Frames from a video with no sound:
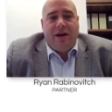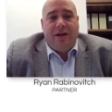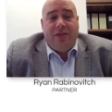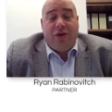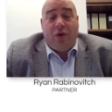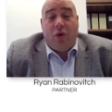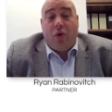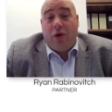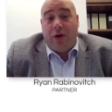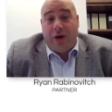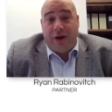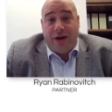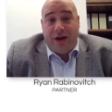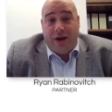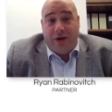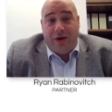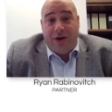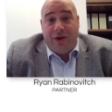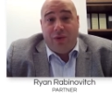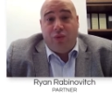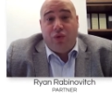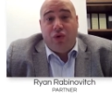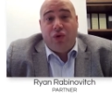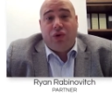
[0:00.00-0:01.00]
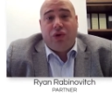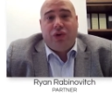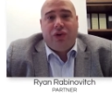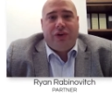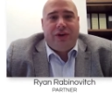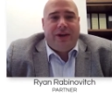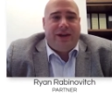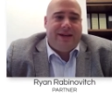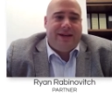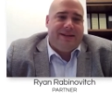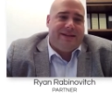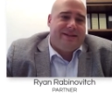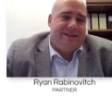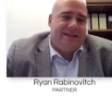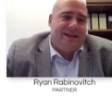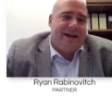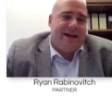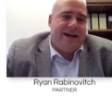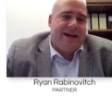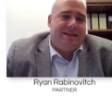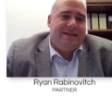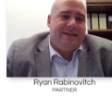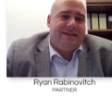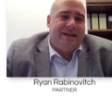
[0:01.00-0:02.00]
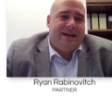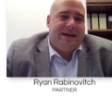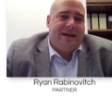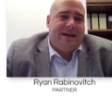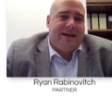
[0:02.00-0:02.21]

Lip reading: The ordinary rule is that